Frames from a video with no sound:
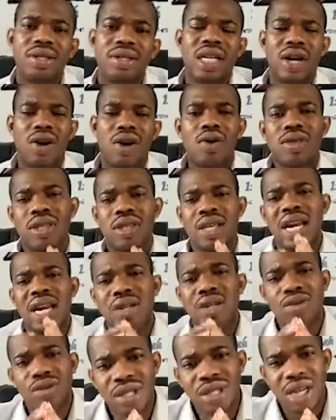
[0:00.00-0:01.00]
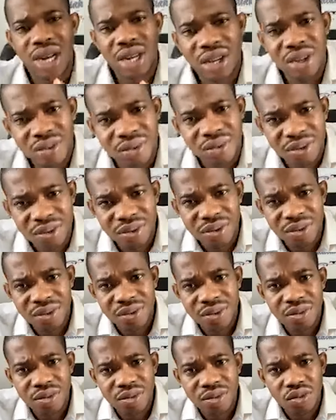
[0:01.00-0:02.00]
The Lord said, I should tell you,
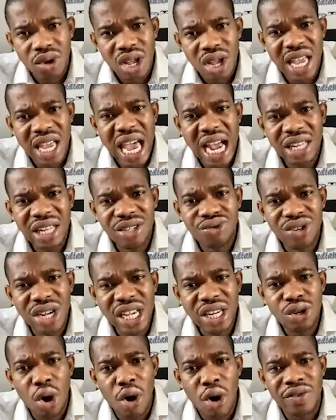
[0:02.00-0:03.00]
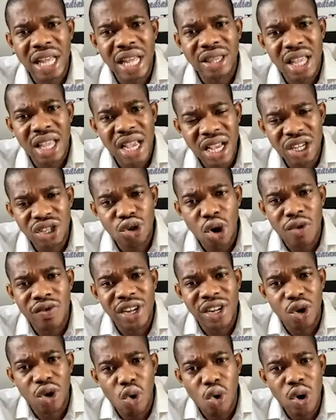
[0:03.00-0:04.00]
get rid of the things
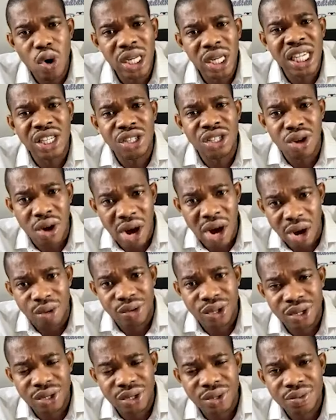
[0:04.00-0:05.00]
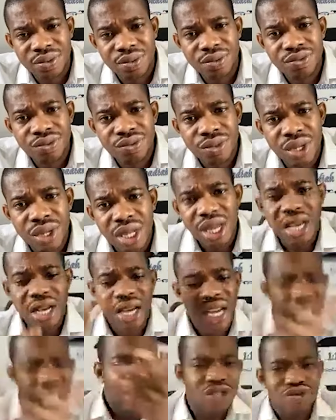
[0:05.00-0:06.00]
of the old in your house.
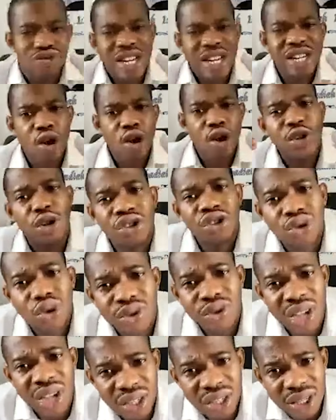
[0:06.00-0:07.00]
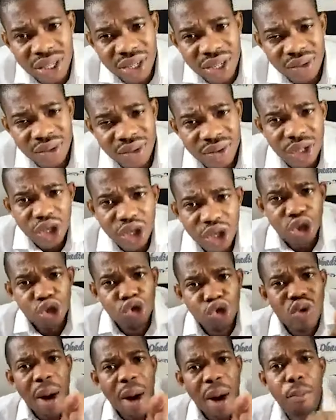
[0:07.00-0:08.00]
Get rid of your trousers.
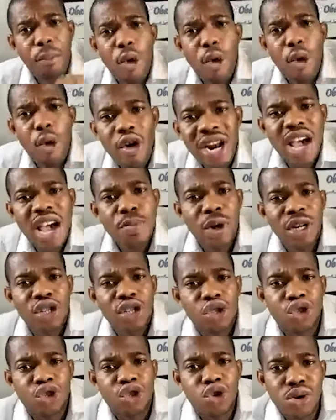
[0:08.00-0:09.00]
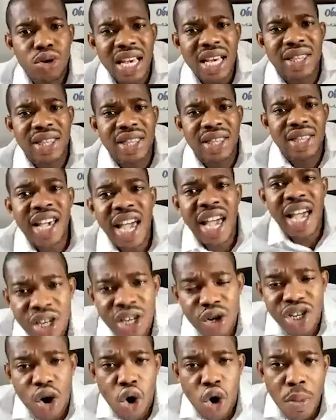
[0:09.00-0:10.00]
You are born again, but your trousers are still kept
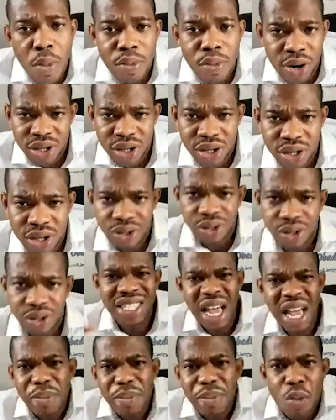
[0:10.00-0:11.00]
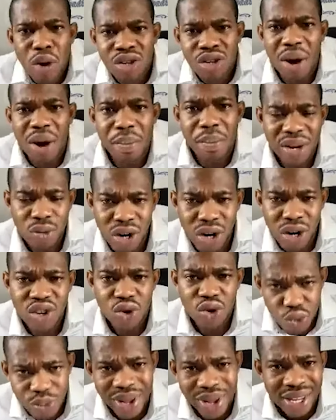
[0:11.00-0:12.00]
in your cupboard. Tell me what you are mean. What do
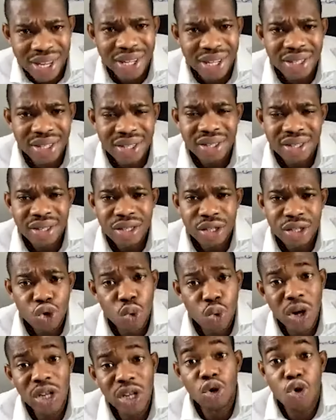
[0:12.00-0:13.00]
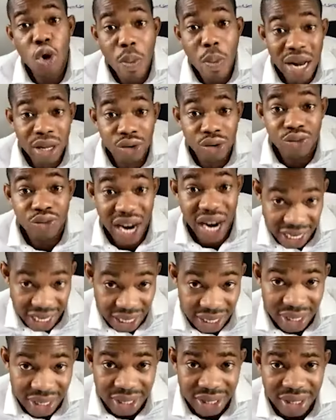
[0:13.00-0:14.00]
you mean? You want to go back to the
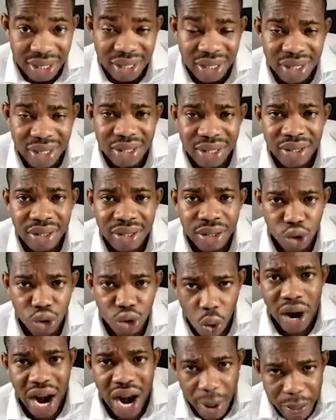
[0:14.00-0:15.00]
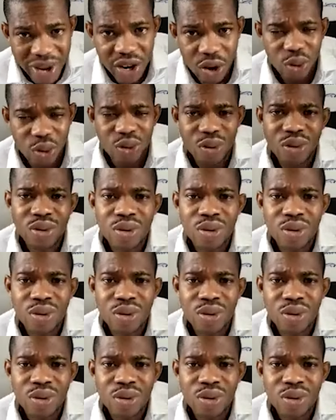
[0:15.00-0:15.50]
right? No, let me know.